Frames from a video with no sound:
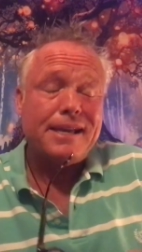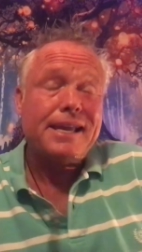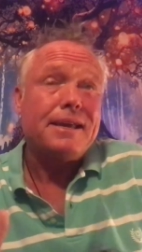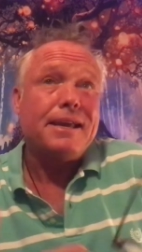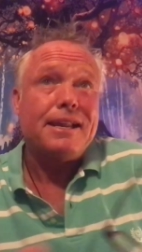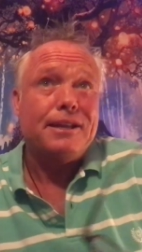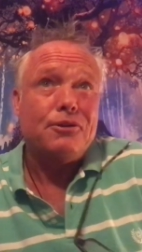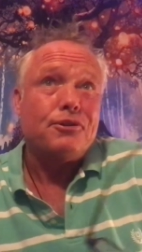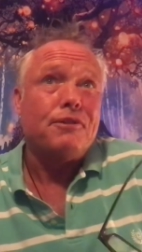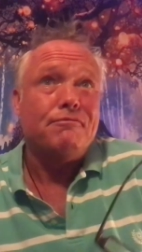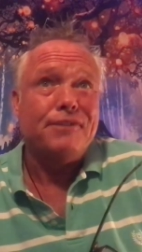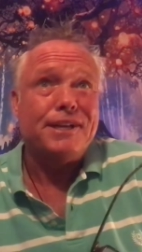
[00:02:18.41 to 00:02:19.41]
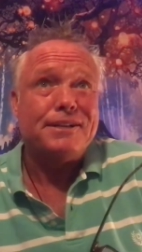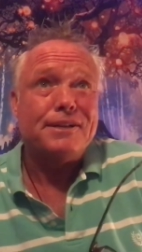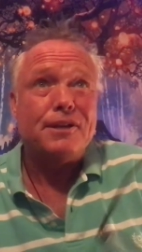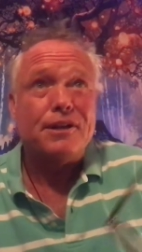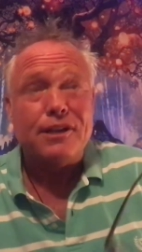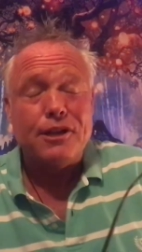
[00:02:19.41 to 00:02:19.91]
It can get a little
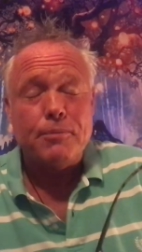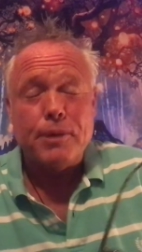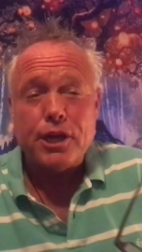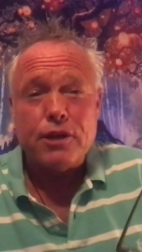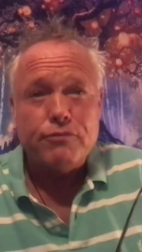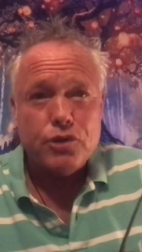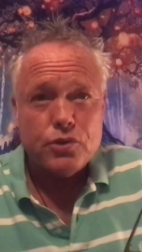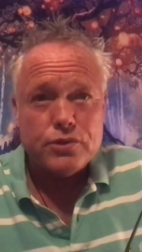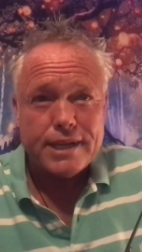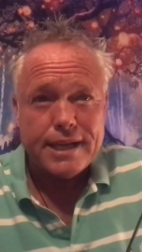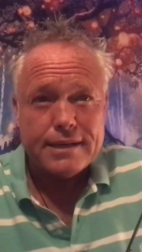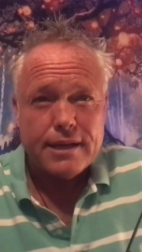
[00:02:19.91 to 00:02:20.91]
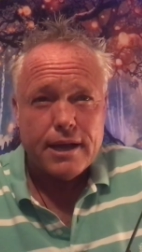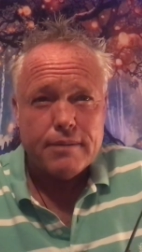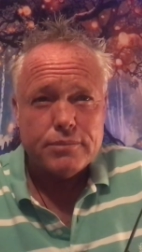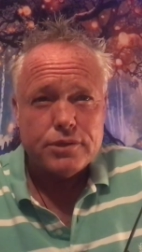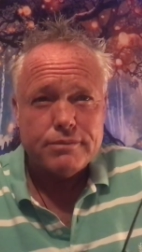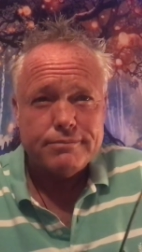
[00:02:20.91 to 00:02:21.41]
conflicted and a little bit confusing at
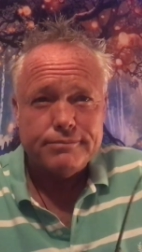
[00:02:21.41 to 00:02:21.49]
times.